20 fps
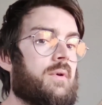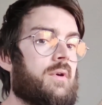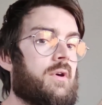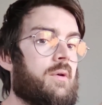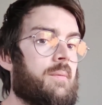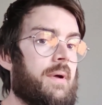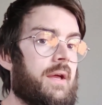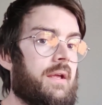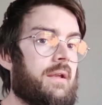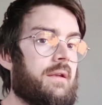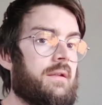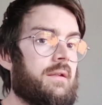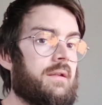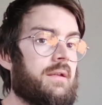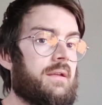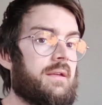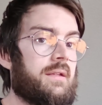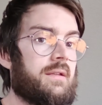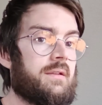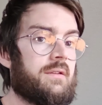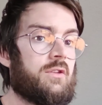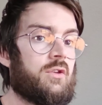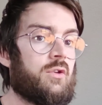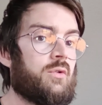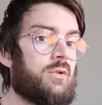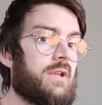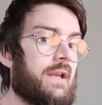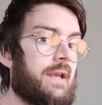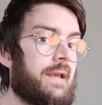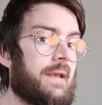command
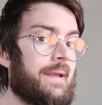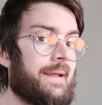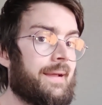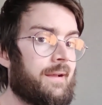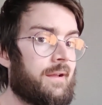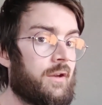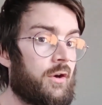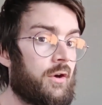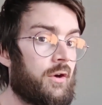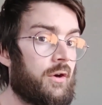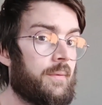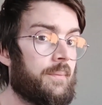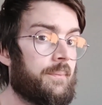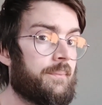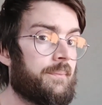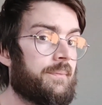into the linker.